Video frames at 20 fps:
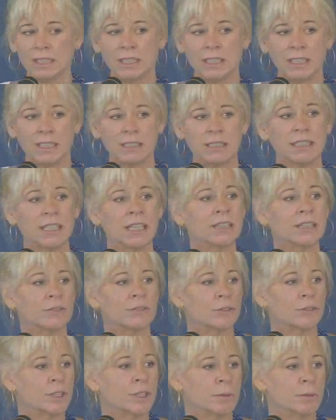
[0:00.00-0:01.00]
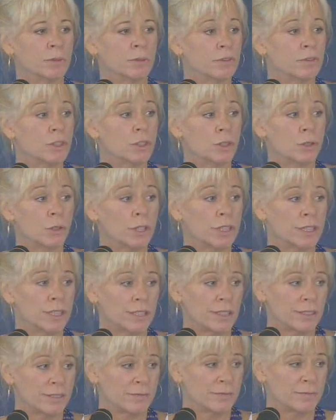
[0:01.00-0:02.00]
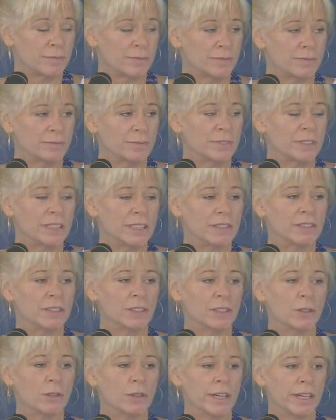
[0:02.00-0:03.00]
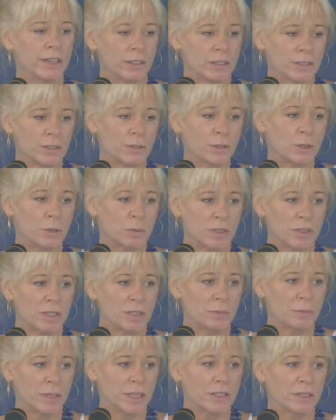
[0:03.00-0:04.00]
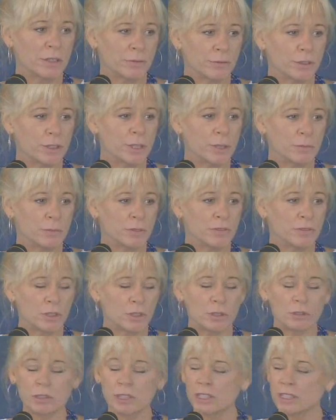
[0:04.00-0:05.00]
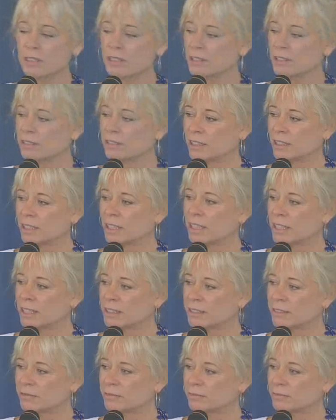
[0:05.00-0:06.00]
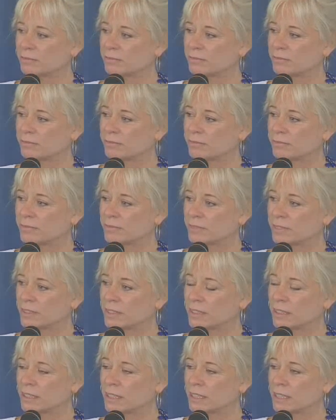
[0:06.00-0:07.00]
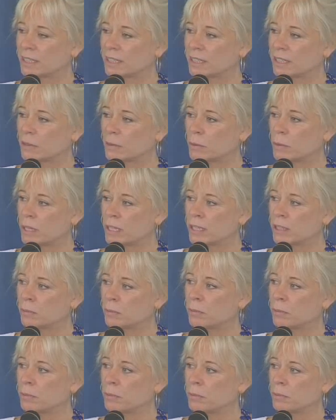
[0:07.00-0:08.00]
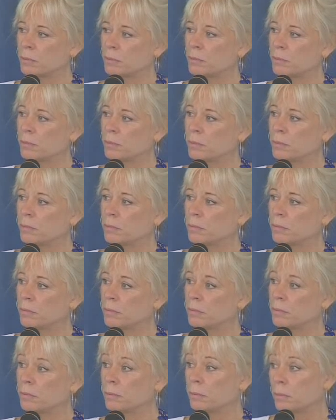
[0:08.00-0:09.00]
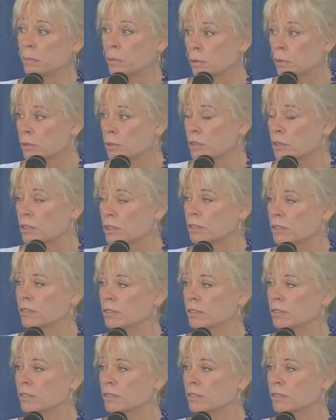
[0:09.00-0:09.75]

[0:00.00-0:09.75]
It's not the freedom of choice, even though I also speak about the freedom of choice a lot. While most